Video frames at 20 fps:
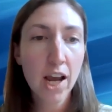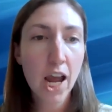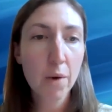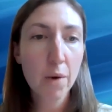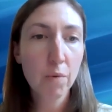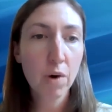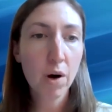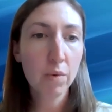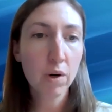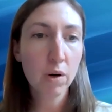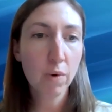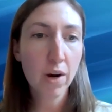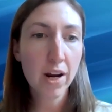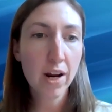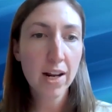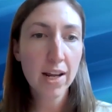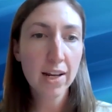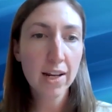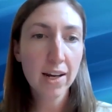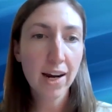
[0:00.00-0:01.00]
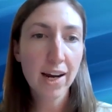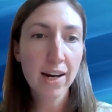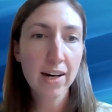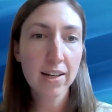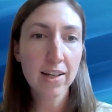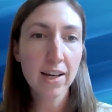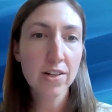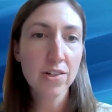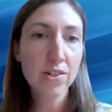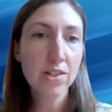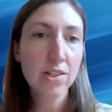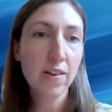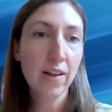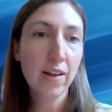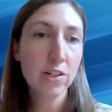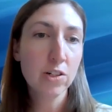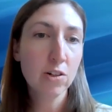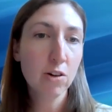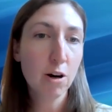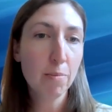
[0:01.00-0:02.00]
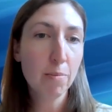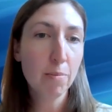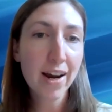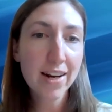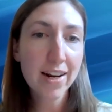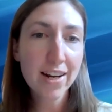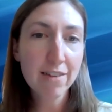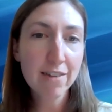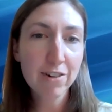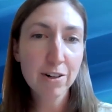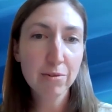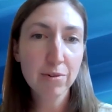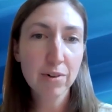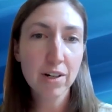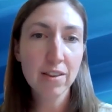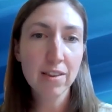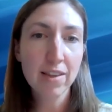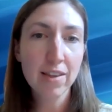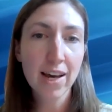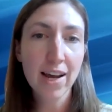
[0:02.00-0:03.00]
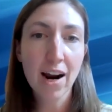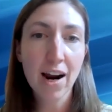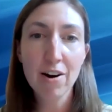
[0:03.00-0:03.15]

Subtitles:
And while we're waiting, I'd again like to remind everyone that